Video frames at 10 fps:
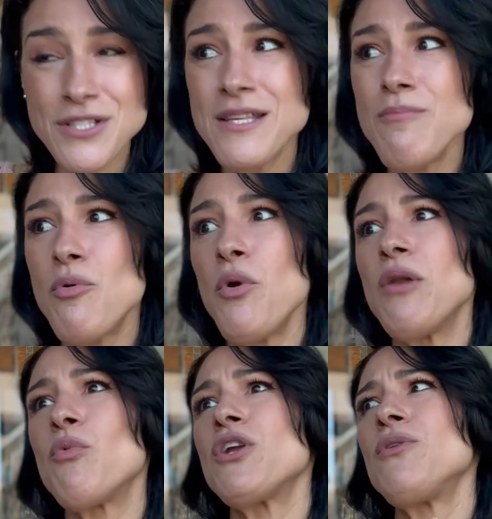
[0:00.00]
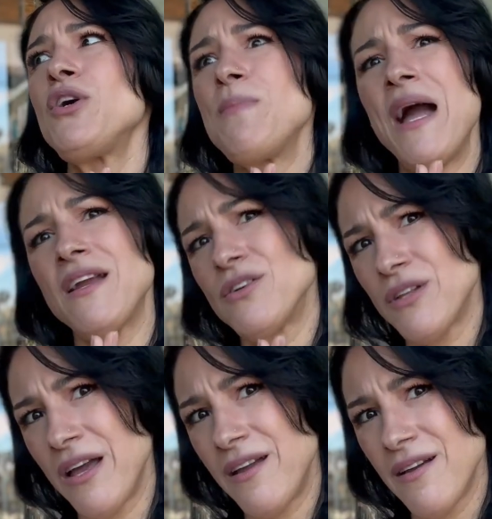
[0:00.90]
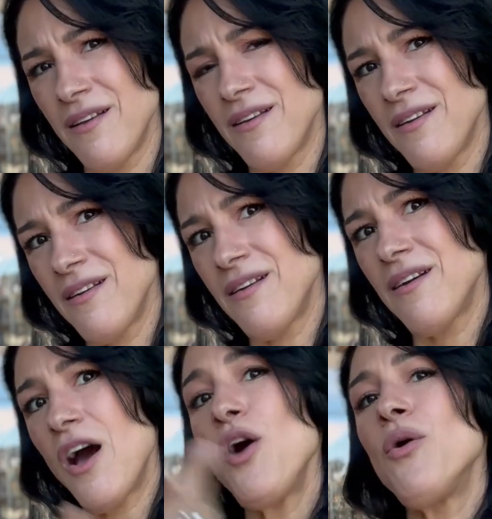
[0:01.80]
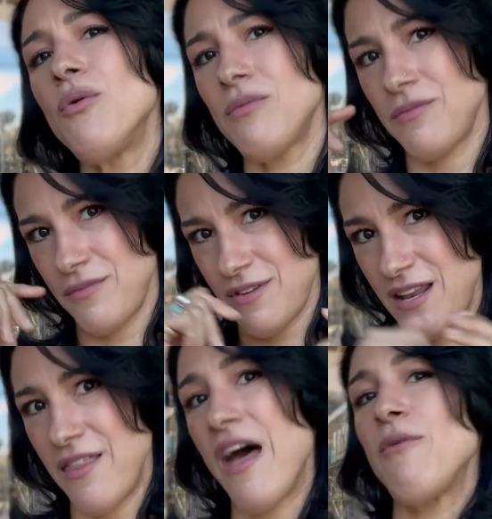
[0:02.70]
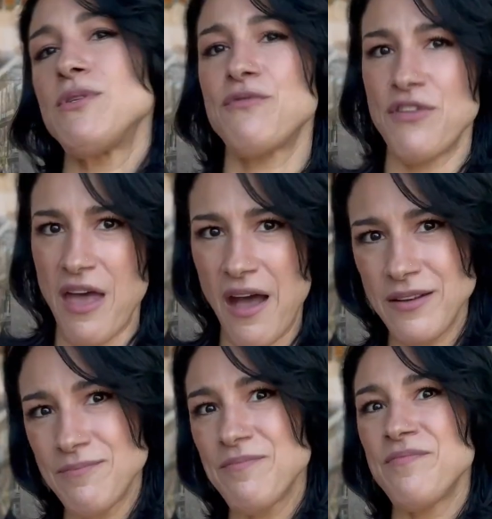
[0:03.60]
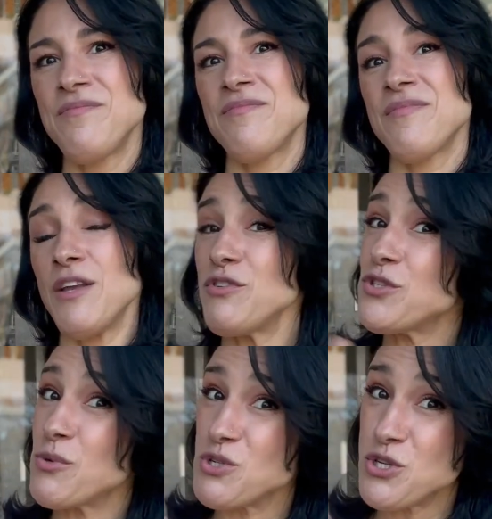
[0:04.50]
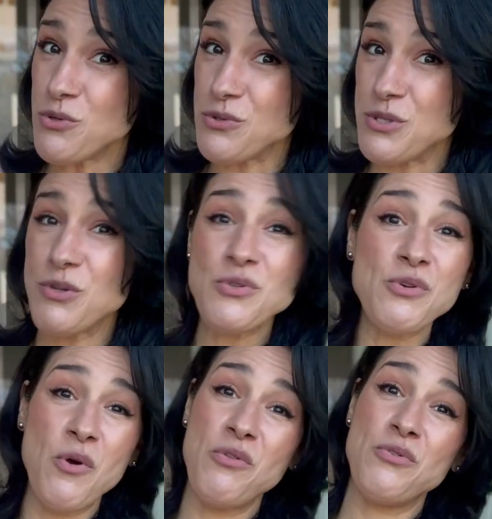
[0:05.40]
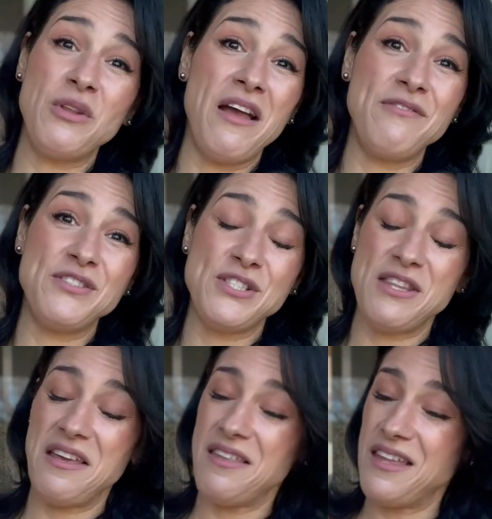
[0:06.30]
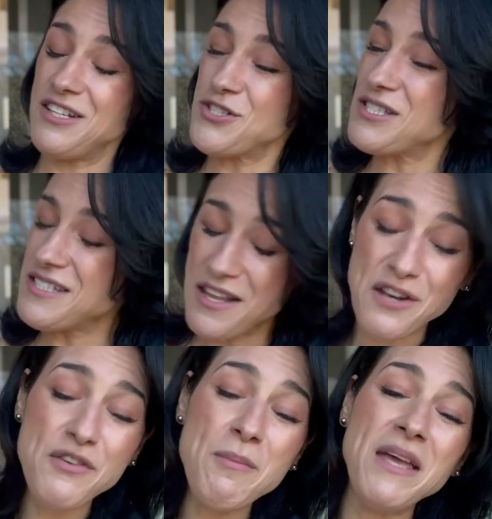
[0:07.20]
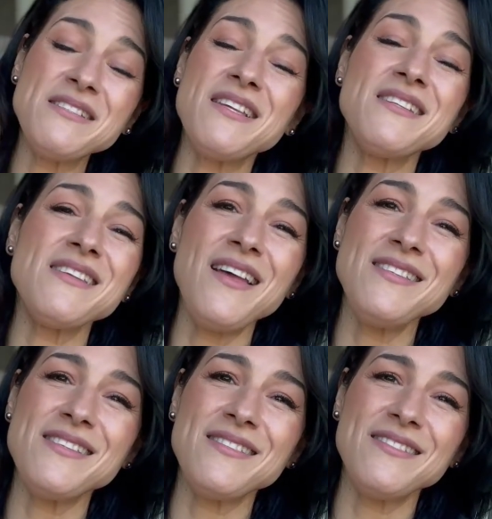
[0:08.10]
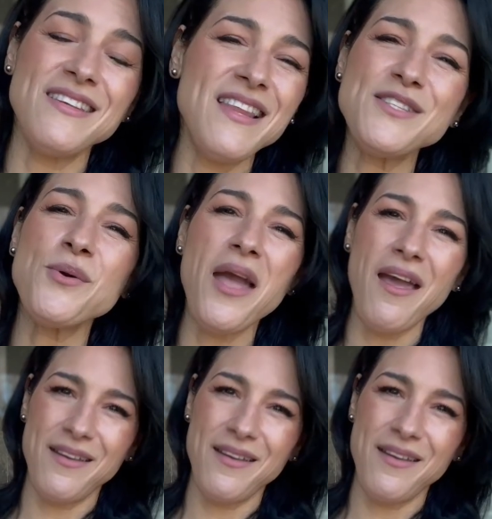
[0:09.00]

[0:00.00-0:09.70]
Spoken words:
some point where you look back and you're like, oh, and that was for that. If you so choose, you could also go through life and just think that just none of it makes any sense, and that's okay.